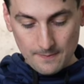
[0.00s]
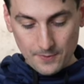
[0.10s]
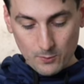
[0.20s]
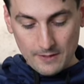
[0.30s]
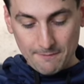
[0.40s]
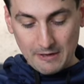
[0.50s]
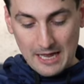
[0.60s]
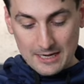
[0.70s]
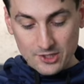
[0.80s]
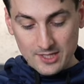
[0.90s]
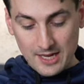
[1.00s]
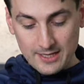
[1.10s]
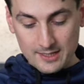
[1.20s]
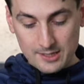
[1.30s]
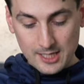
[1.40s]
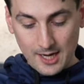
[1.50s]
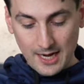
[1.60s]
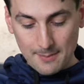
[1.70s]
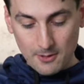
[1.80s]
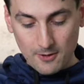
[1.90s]
We have flash settings,
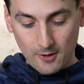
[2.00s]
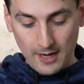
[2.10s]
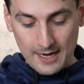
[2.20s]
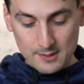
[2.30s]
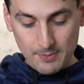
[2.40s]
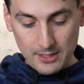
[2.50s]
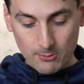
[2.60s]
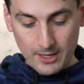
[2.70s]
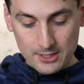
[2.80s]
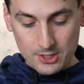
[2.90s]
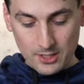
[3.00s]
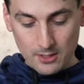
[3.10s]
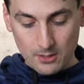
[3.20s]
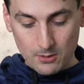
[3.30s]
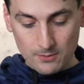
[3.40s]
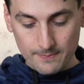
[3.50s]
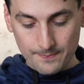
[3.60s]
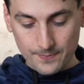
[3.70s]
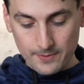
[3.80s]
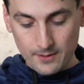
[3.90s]
timer, our aspect ratio.
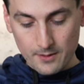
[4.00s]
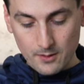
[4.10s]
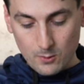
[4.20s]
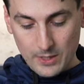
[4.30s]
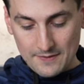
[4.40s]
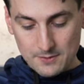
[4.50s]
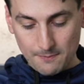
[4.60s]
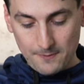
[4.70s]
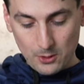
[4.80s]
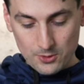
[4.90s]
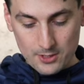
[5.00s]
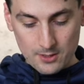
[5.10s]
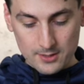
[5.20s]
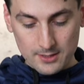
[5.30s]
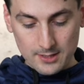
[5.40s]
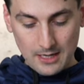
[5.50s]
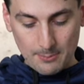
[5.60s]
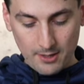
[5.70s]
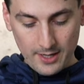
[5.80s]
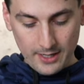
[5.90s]
We have some filters in the top
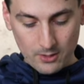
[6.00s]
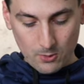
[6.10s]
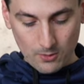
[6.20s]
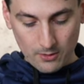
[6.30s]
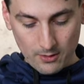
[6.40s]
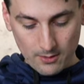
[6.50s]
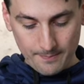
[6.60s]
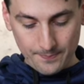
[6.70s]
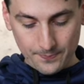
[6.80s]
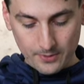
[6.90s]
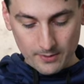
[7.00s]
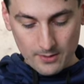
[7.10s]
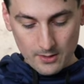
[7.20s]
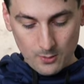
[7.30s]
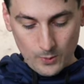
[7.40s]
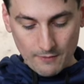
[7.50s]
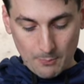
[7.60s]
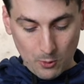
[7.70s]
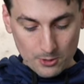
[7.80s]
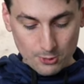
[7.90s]
right-hand corner. We have a
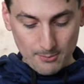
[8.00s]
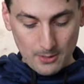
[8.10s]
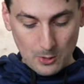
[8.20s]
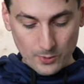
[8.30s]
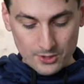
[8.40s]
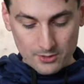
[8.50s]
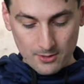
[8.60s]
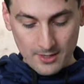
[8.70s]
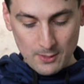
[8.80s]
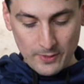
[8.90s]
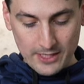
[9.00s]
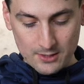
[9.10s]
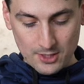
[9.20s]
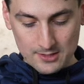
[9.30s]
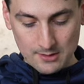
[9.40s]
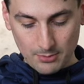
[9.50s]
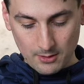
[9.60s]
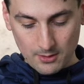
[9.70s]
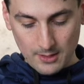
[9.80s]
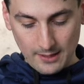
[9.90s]
portrait mode, which is great. We can adjust the
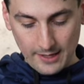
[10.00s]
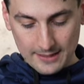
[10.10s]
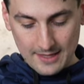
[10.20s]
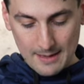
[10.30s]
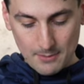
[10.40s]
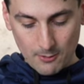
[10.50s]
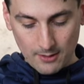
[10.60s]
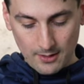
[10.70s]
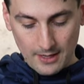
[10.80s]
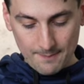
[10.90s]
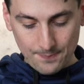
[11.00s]
blur. I like that mode a lot.